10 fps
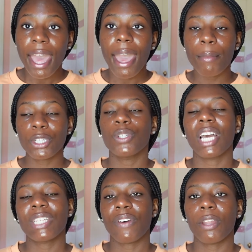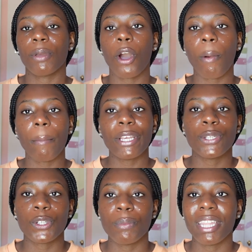And make sure you guys follow me on my main
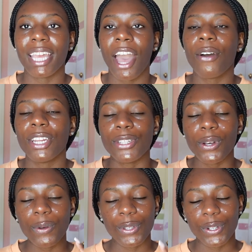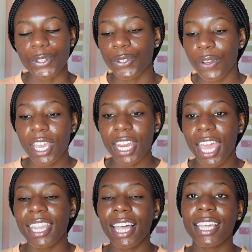social media account. It is always on the screen
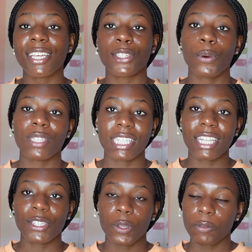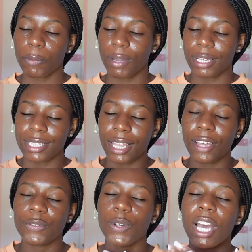and that link is always in that description box. I
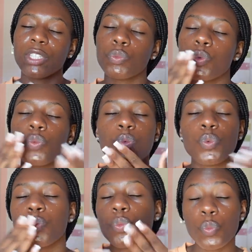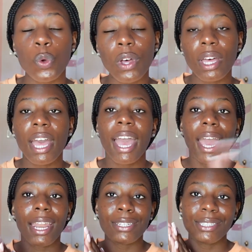love you guys. And
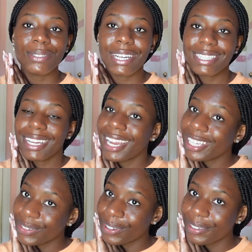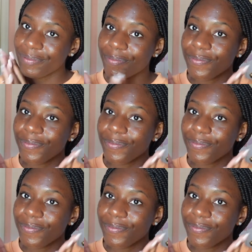I'll see you guys in the next one.